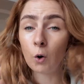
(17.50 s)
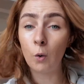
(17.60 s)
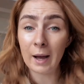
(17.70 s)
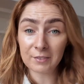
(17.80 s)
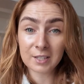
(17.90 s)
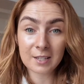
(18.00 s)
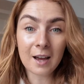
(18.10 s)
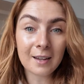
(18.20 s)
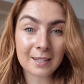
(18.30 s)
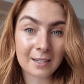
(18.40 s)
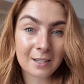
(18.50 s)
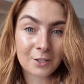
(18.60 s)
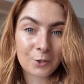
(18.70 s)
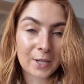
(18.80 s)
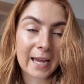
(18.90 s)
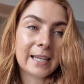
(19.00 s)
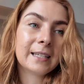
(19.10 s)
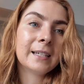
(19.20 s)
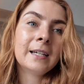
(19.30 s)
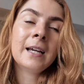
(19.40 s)
or have started to
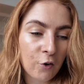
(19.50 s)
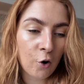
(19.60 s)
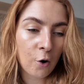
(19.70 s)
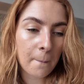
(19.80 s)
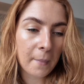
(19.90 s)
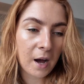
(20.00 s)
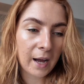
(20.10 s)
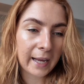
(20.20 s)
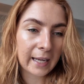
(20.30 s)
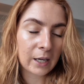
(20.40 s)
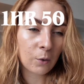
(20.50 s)
take for my